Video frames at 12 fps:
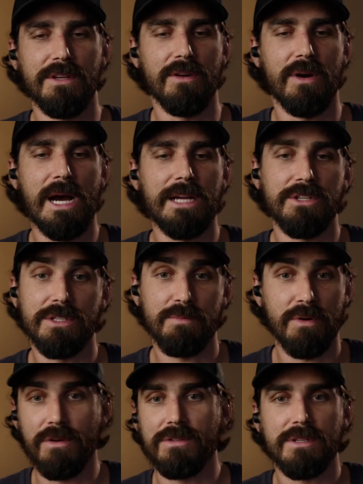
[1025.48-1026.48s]
you know, I just
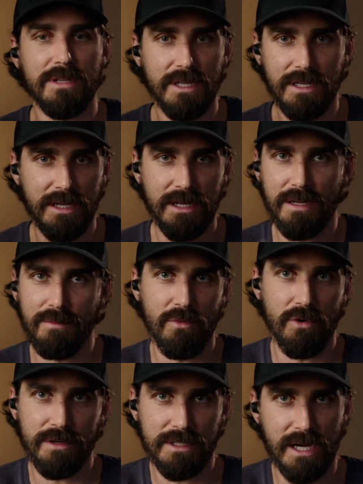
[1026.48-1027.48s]
personally needed
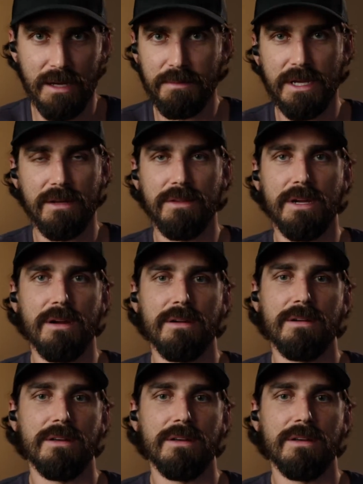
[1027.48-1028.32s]
more time down there.